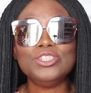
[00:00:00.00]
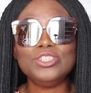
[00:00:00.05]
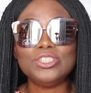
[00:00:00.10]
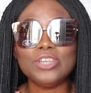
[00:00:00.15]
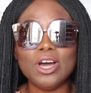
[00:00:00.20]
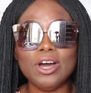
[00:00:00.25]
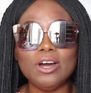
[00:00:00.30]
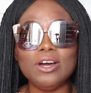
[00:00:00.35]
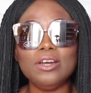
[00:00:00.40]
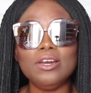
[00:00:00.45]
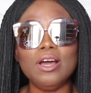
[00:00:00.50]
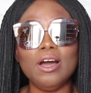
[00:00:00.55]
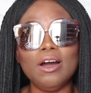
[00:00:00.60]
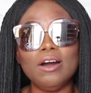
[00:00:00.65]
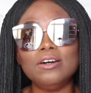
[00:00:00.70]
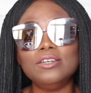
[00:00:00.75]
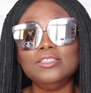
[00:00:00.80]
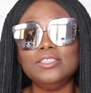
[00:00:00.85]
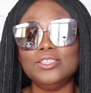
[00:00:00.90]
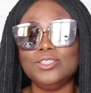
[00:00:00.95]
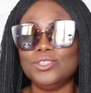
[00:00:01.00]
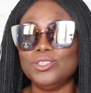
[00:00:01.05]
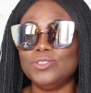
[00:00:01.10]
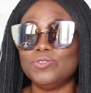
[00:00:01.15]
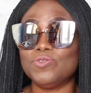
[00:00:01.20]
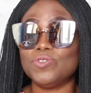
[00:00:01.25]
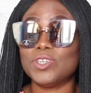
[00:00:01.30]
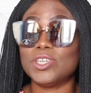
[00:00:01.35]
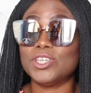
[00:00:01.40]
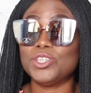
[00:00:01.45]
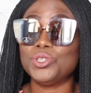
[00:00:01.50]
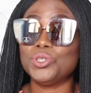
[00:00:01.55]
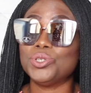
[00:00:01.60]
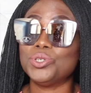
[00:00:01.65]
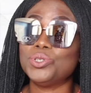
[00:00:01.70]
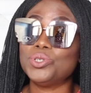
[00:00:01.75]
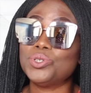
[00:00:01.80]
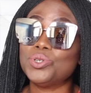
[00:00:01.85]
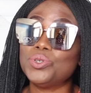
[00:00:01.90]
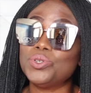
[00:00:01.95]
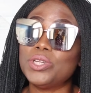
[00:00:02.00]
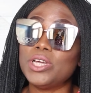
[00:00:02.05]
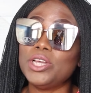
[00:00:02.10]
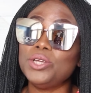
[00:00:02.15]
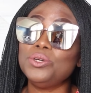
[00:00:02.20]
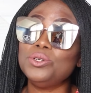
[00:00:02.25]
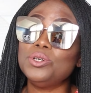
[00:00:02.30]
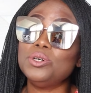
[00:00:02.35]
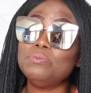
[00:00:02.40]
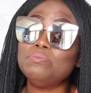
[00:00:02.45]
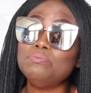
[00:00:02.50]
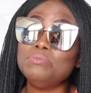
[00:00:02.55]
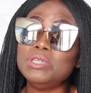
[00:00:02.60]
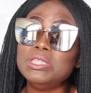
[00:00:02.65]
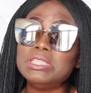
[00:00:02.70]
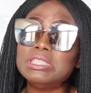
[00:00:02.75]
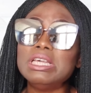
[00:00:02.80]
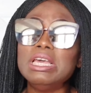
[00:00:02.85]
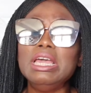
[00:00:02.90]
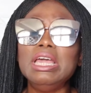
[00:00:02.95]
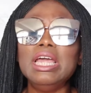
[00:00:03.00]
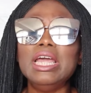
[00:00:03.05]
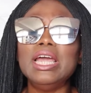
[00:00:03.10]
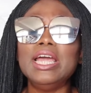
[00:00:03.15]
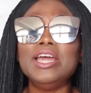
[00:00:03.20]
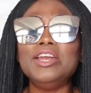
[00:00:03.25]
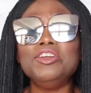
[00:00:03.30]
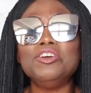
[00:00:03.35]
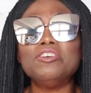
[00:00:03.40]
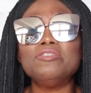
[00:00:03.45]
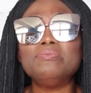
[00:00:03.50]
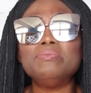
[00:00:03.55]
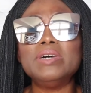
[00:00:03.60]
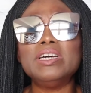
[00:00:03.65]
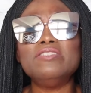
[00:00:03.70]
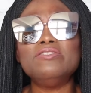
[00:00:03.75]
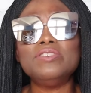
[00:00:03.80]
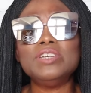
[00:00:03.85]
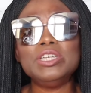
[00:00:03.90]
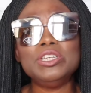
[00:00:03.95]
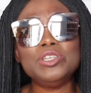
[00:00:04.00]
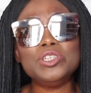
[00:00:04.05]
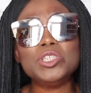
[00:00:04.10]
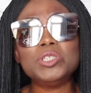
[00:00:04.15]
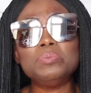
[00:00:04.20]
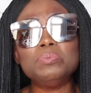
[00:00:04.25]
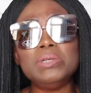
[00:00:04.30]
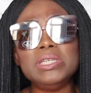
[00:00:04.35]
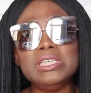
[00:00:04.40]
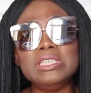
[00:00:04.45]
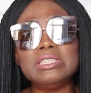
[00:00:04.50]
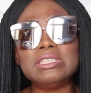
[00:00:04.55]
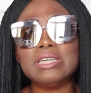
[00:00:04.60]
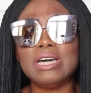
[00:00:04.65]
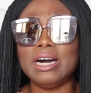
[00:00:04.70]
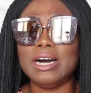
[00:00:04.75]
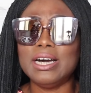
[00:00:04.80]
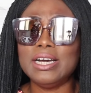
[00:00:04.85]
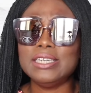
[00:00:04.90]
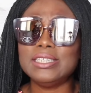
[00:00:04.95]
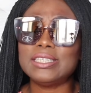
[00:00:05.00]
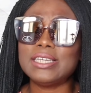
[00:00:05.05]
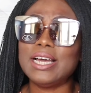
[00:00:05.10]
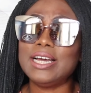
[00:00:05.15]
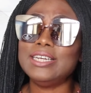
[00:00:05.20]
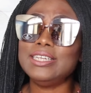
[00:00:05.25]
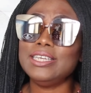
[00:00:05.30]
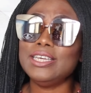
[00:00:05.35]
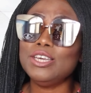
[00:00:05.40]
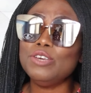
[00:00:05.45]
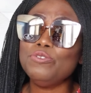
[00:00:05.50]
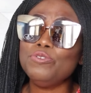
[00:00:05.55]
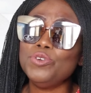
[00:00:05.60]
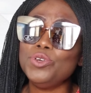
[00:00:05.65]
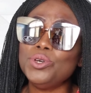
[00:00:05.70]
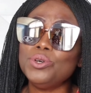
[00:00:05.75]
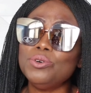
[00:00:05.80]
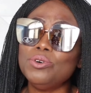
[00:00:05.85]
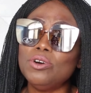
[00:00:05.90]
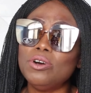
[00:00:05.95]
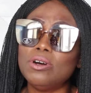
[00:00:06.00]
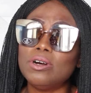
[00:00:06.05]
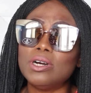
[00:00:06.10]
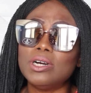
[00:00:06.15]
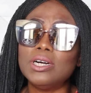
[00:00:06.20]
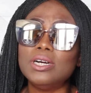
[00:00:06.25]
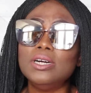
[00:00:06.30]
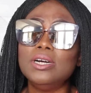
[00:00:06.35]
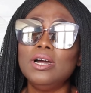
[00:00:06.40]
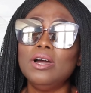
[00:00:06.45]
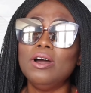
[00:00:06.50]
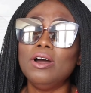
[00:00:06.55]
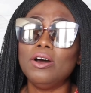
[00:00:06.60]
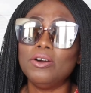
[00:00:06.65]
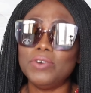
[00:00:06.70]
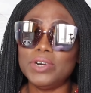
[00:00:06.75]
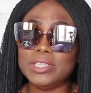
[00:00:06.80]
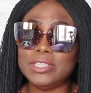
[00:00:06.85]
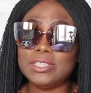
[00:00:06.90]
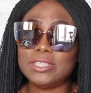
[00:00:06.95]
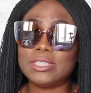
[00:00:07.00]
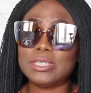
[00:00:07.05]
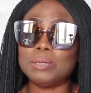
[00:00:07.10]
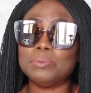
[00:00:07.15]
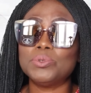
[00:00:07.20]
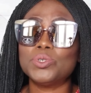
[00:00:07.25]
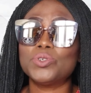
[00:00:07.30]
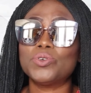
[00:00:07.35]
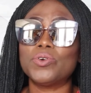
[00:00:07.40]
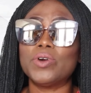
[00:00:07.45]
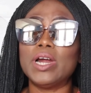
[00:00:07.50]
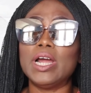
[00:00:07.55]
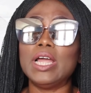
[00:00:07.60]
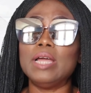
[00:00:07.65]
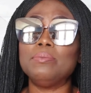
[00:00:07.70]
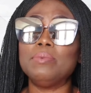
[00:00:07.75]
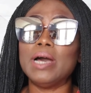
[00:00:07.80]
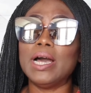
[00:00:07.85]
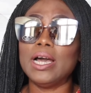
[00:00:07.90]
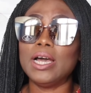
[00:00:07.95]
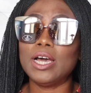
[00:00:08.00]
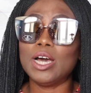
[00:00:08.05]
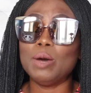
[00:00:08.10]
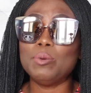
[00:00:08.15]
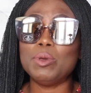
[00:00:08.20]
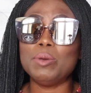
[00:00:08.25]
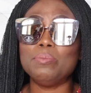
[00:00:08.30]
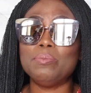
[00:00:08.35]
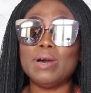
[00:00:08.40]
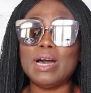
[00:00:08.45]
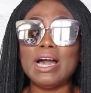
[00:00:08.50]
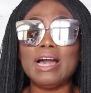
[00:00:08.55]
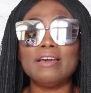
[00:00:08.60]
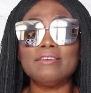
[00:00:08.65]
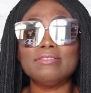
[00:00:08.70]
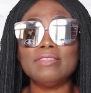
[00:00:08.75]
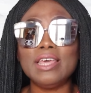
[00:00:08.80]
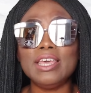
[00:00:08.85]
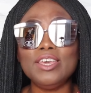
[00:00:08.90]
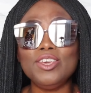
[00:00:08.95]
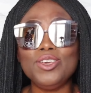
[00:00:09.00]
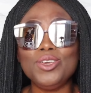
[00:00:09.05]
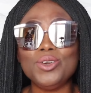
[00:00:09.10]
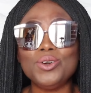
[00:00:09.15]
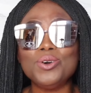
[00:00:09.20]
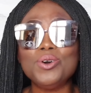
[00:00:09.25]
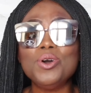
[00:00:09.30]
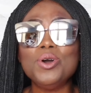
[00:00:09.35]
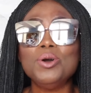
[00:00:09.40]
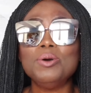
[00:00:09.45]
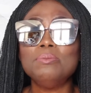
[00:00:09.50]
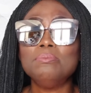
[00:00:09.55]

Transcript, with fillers: turn on the notification so that you don't miss any of my videos please guys and if you are already subscribed and coming back. Thank you.